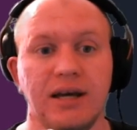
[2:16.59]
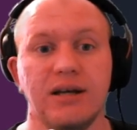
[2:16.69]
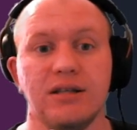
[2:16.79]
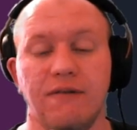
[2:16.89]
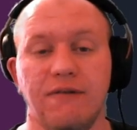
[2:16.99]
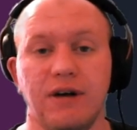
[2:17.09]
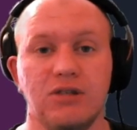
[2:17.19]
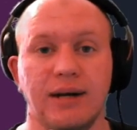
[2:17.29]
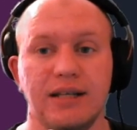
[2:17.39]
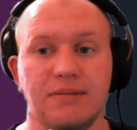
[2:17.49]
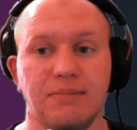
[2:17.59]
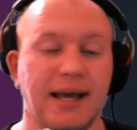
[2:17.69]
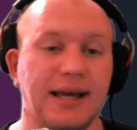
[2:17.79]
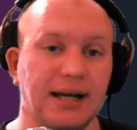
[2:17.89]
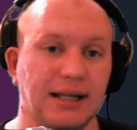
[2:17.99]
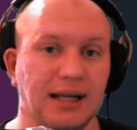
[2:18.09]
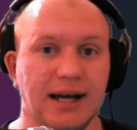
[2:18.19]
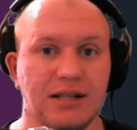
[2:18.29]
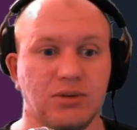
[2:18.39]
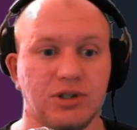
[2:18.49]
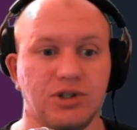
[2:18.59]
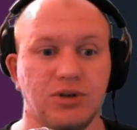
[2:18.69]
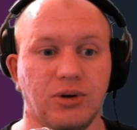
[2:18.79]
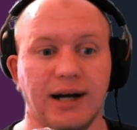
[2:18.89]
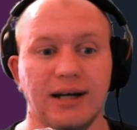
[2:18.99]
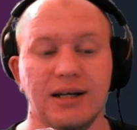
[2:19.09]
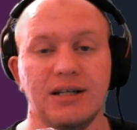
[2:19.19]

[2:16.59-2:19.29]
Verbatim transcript: So the first one is making alliance wars shorter.